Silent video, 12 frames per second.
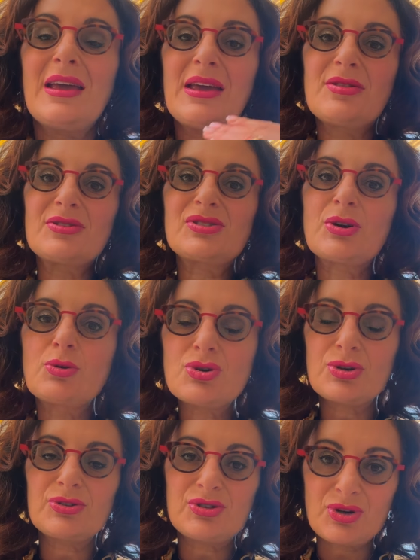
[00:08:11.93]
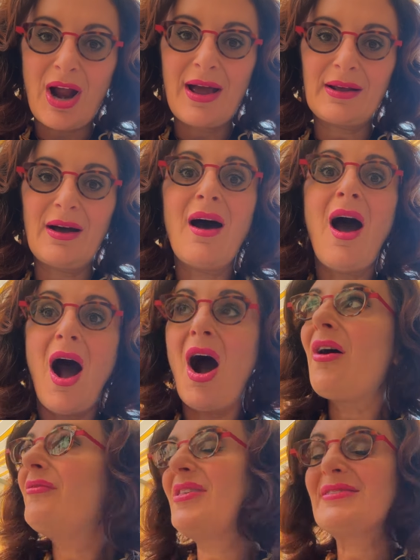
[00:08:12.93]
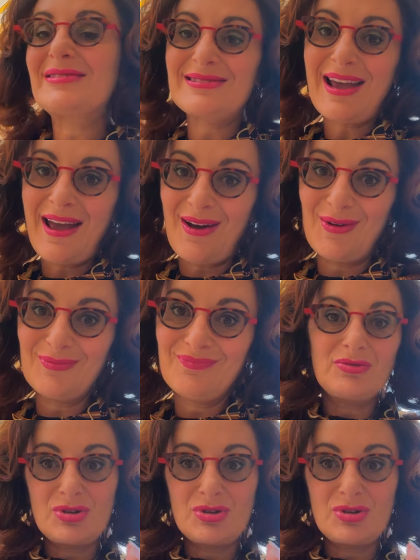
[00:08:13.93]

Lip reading: in the social strata of this town.